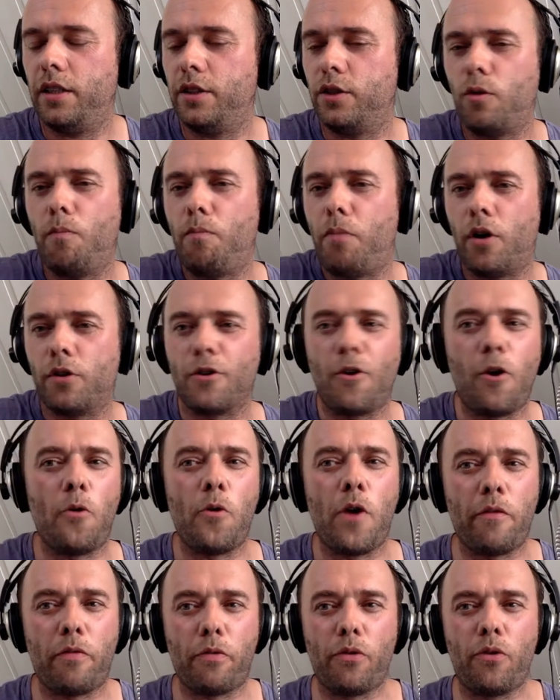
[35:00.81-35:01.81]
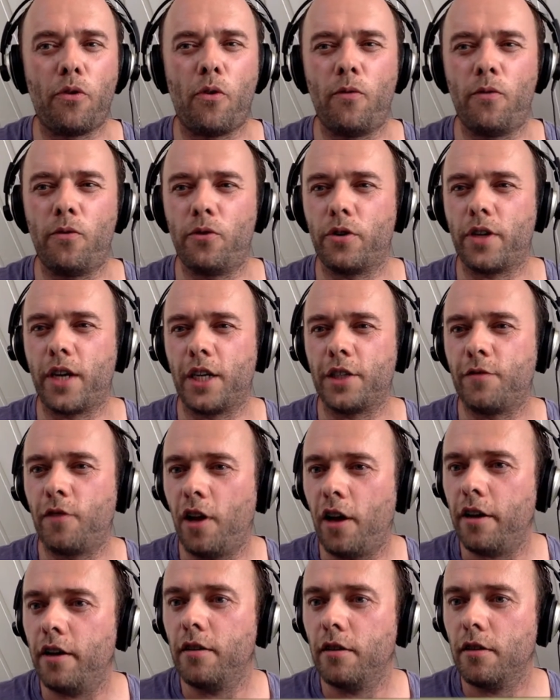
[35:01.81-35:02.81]
in some part, go out over
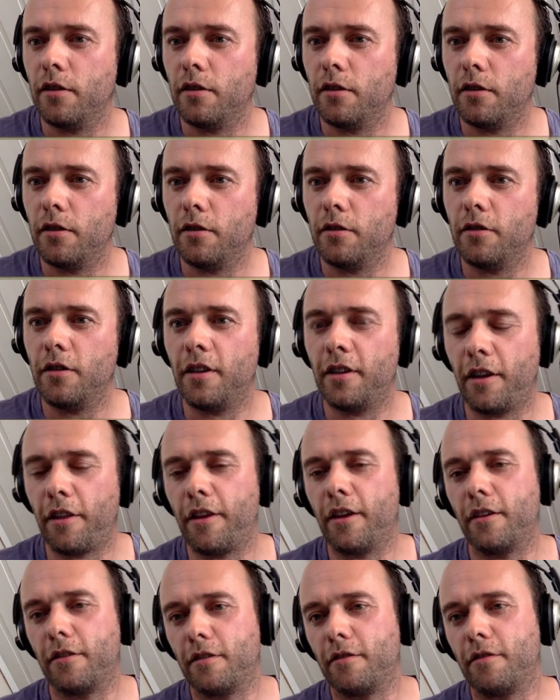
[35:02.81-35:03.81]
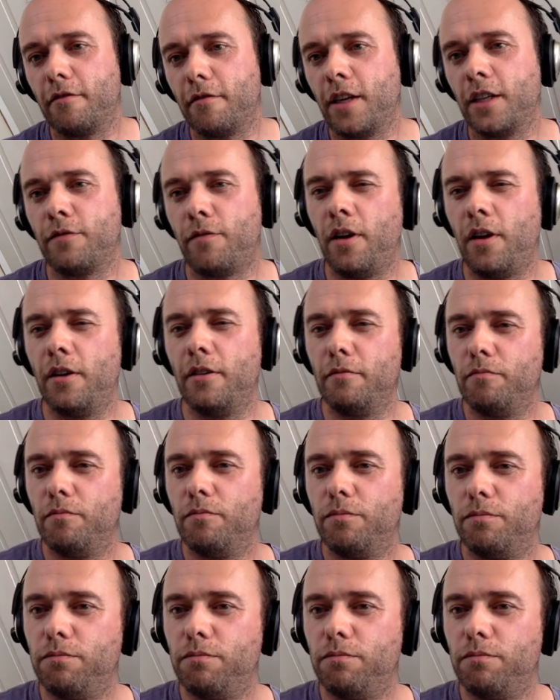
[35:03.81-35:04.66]
CacheFly, and I think CacheFly